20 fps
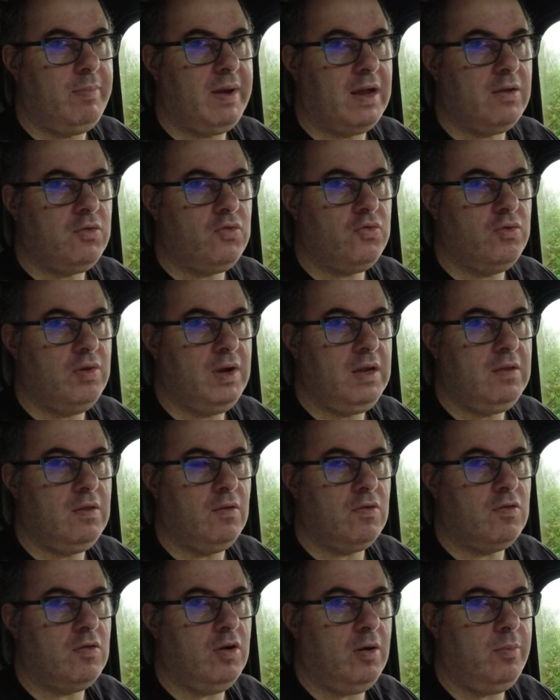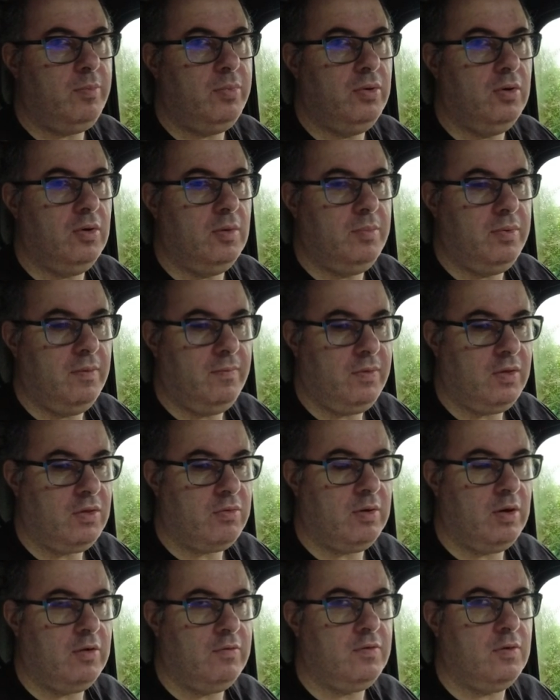battery to top up the
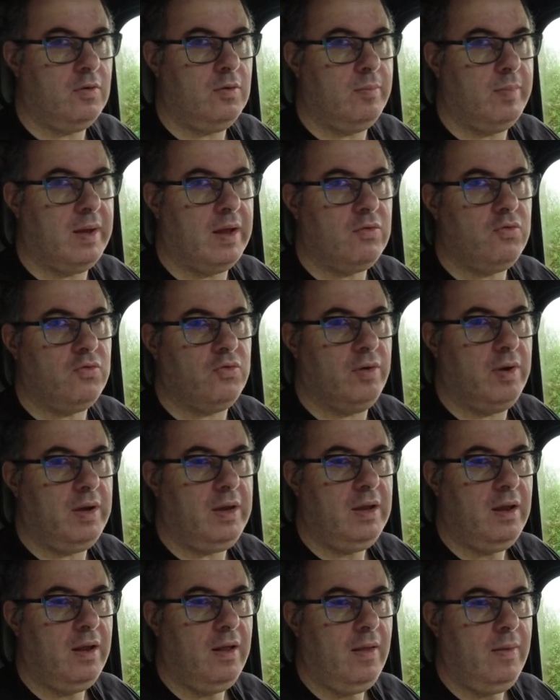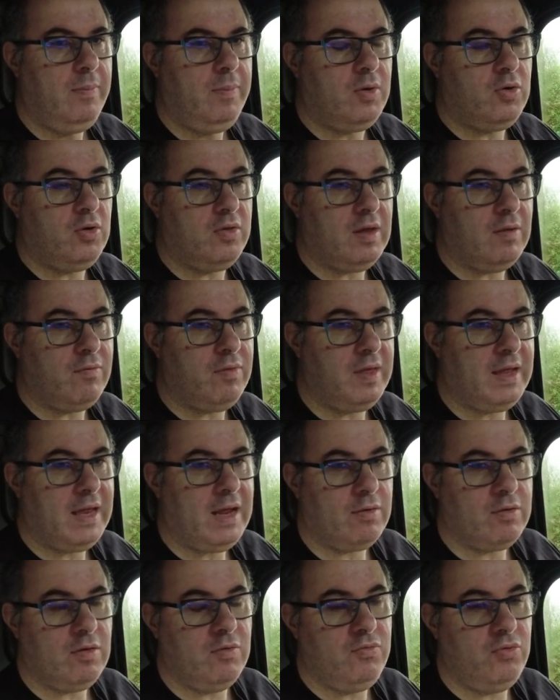12 volt battery, because everything
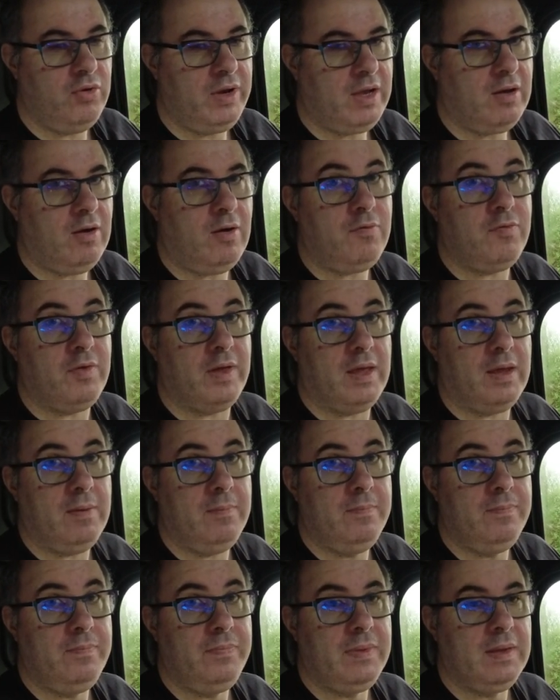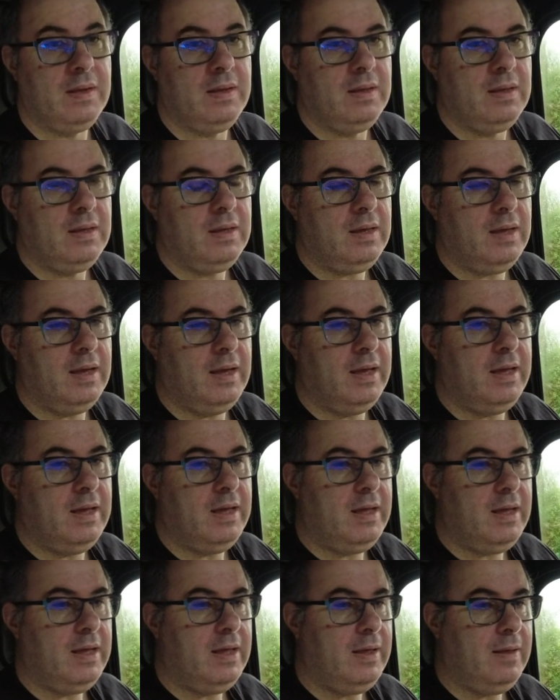else is running off it. You
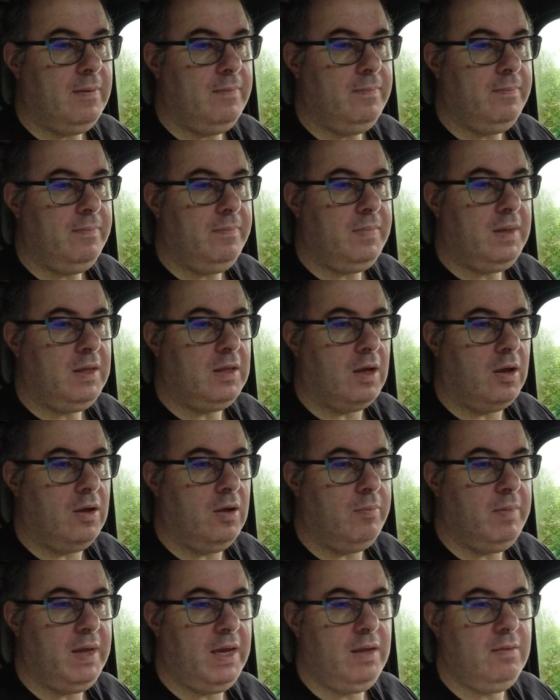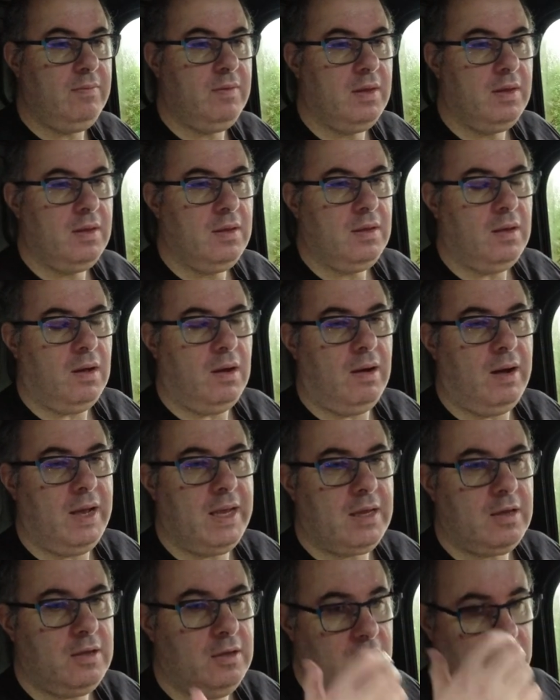know, I mean, I
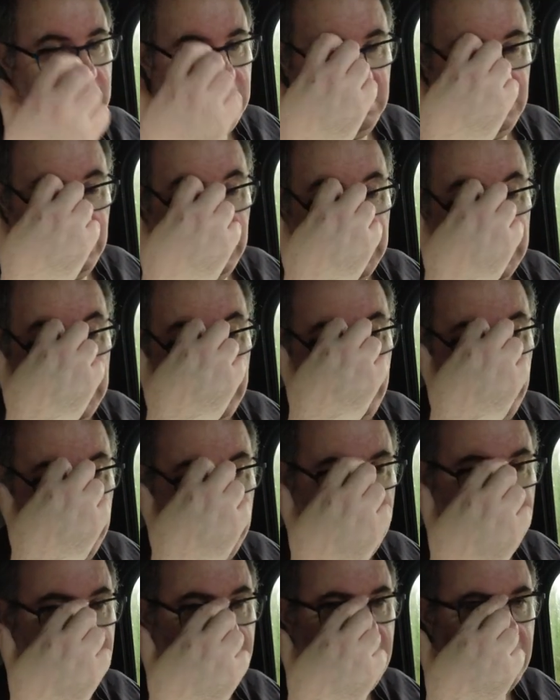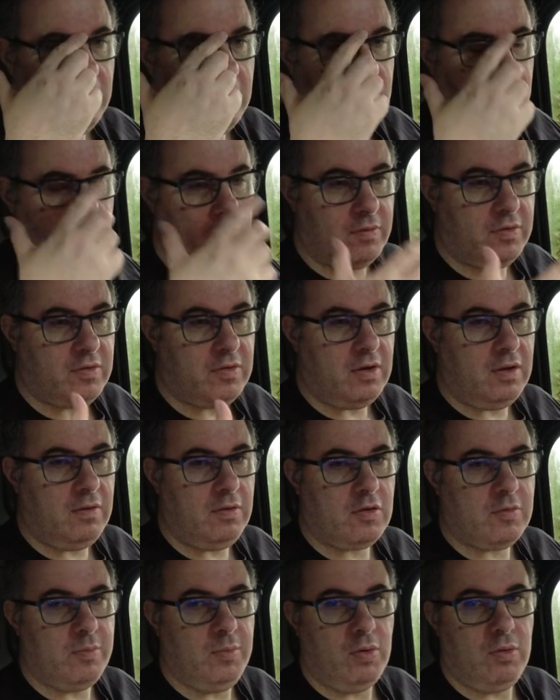can run sort of certain
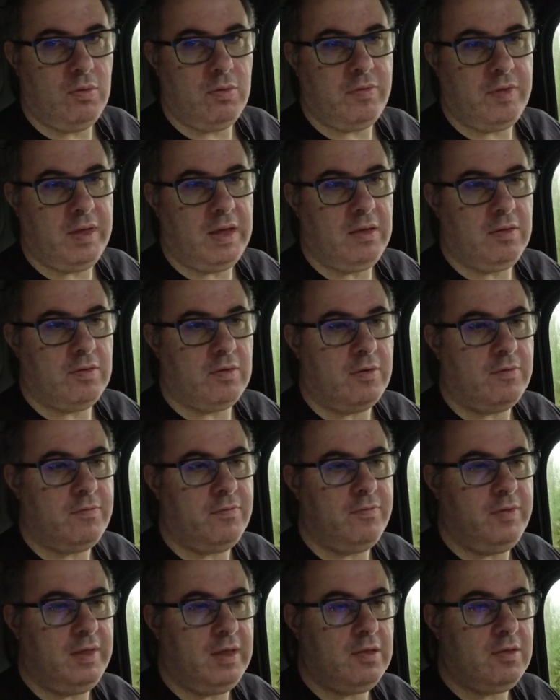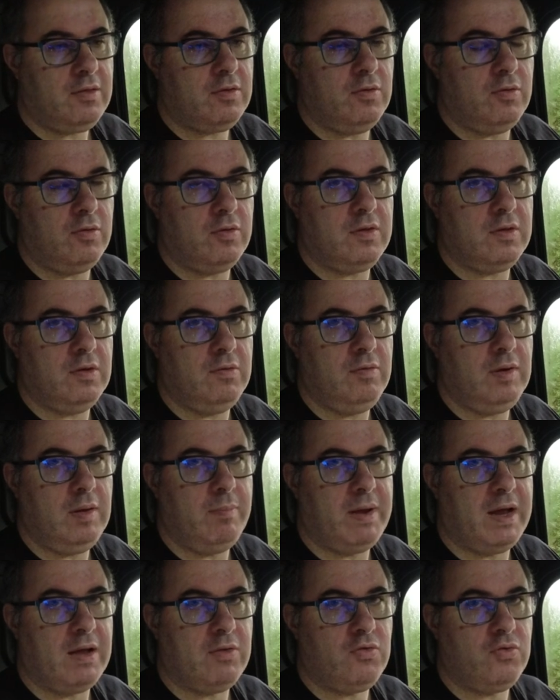small things off this auxiliary
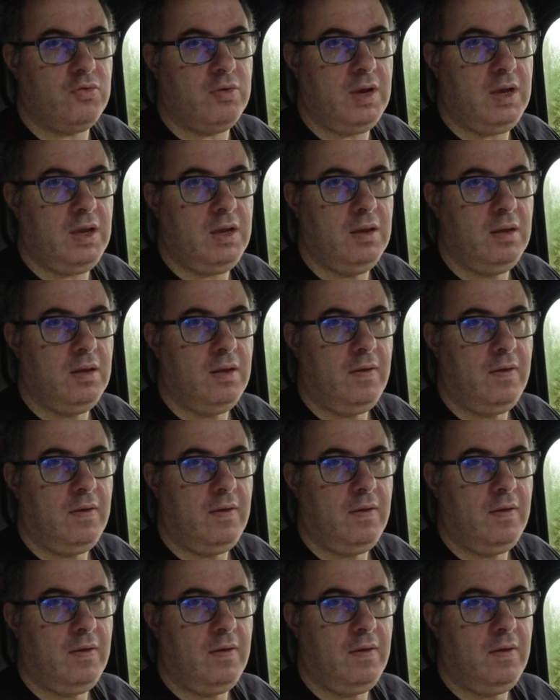battery